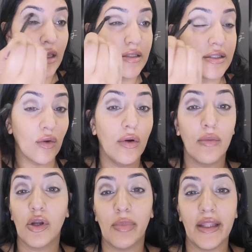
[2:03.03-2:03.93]
So I'm
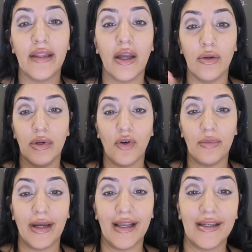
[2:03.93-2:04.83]
going to blend that out and be right
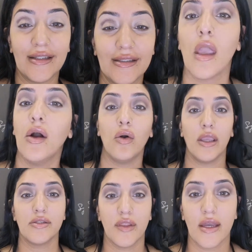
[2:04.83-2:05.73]
back.
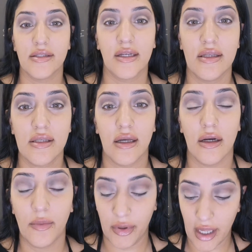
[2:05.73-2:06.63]
Okay, so that is a crease
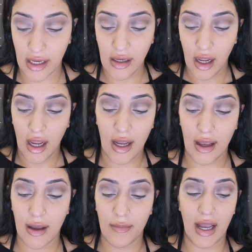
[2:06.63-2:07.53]
colour put in.
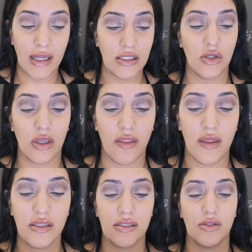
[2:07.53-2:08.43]
I took
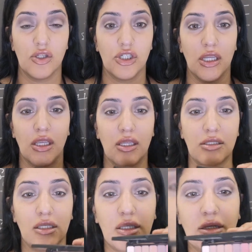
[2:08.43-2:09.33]
this shade
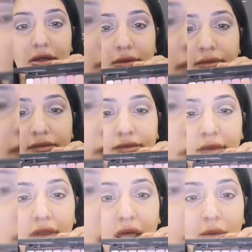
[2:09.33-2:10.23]
here,
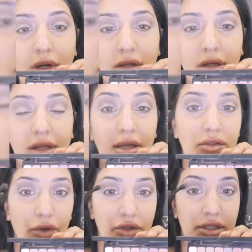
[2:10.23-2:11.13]
that one, that is
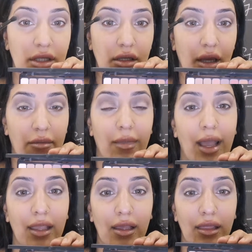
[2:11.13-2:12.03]
what you see in
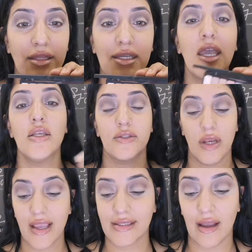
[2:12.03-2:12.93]
my lid. So
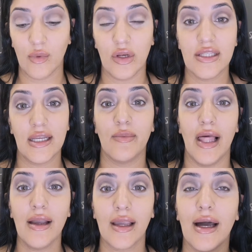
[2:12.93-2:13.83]
next I'm going to take
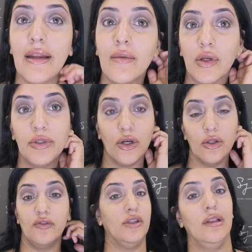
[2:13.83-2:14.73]
black and I'm going to put it all
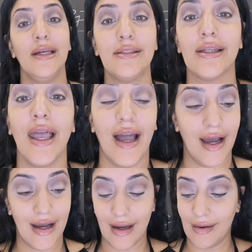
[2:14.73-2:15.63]
over the lid.
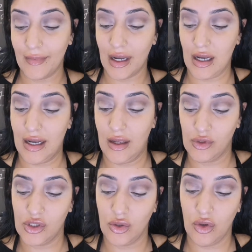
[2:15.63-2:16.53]
I will
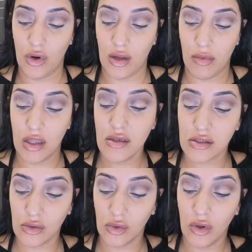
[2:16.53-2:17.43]
show you what I mean.
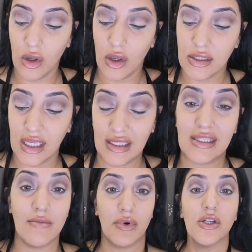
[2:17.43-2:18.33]
So taking the
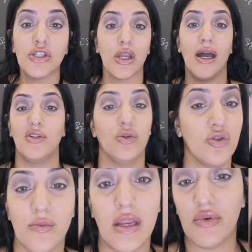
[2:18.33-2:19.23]
same brush, I don't
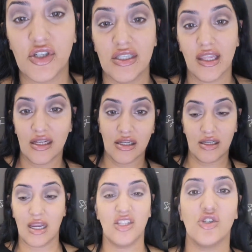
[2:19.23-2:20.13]
use many brushes, I like to
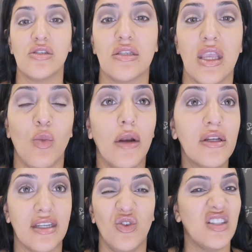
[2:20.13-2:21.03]
kind of just use the same one
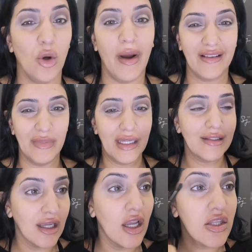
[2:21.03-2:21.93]
because I don't need to go back and blend.
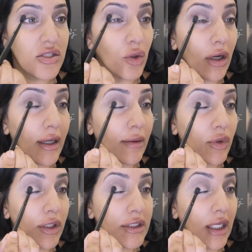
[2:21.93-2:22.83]
So I am
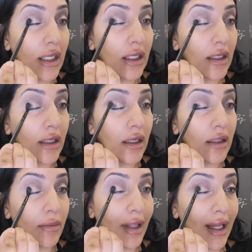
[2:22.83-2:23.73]
going to take
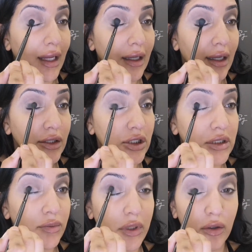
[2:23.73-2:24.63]
the black and
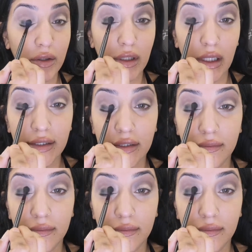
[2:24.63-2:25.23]
just put it on the lid.